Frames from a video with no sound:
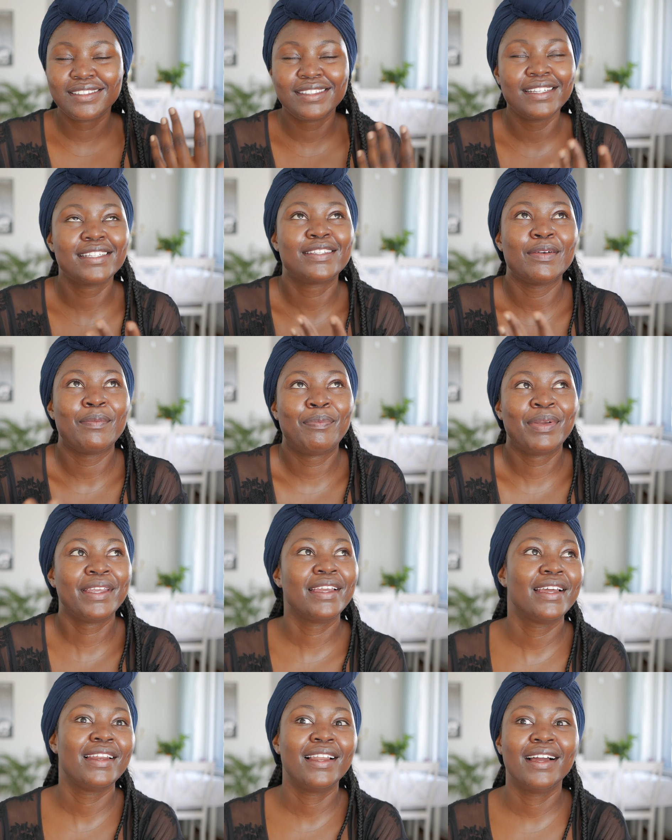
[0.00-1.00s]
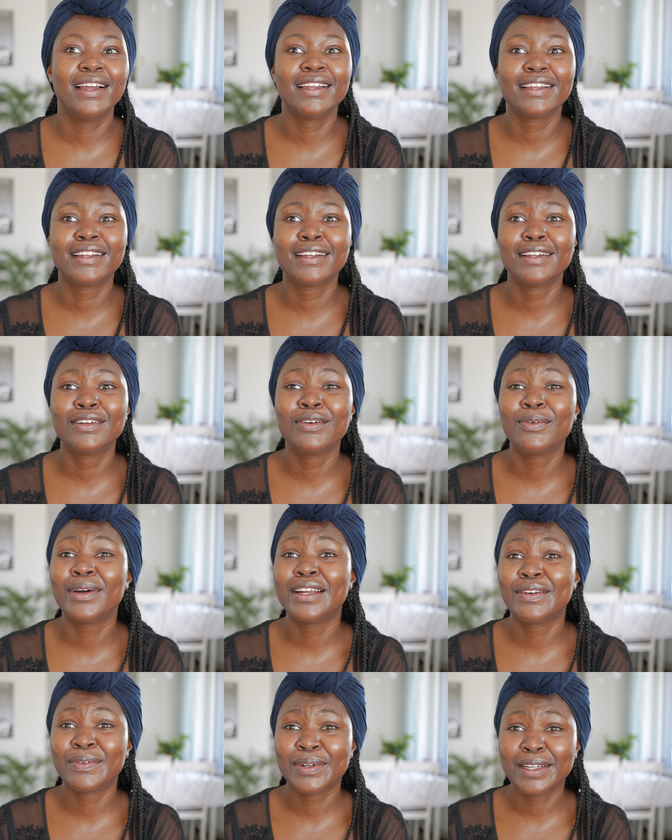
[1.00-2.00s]
disappear, like no
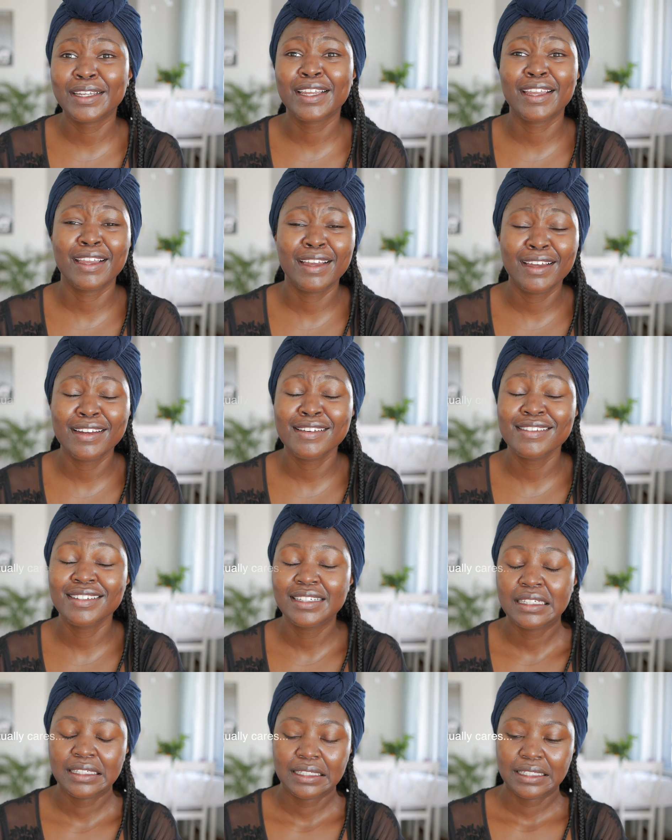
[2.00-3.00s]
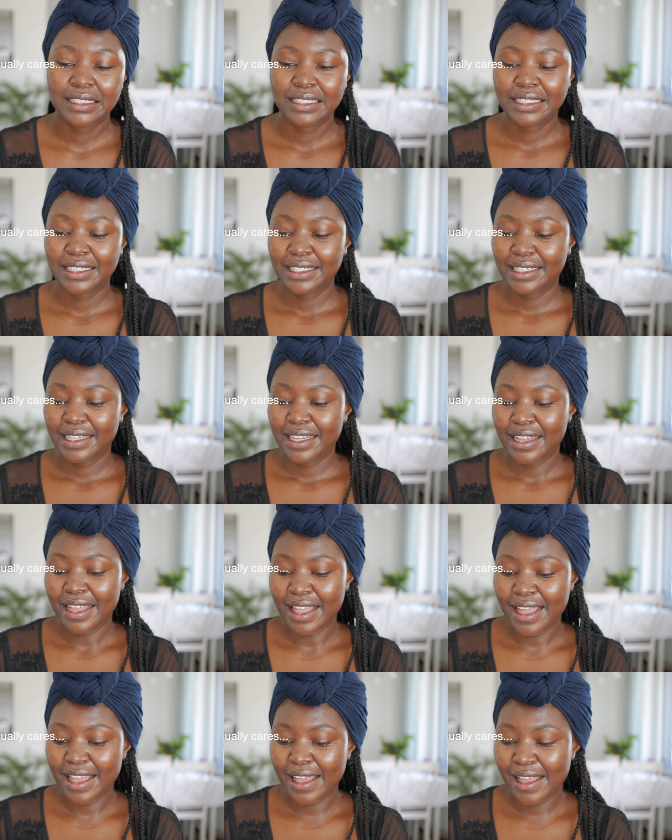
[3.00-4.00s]
one really cared.
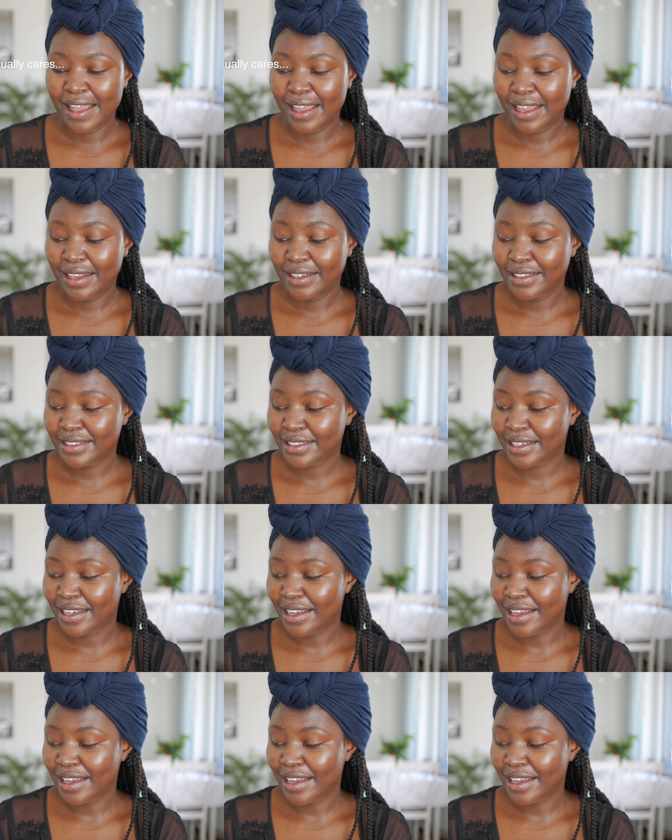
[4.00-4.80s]
And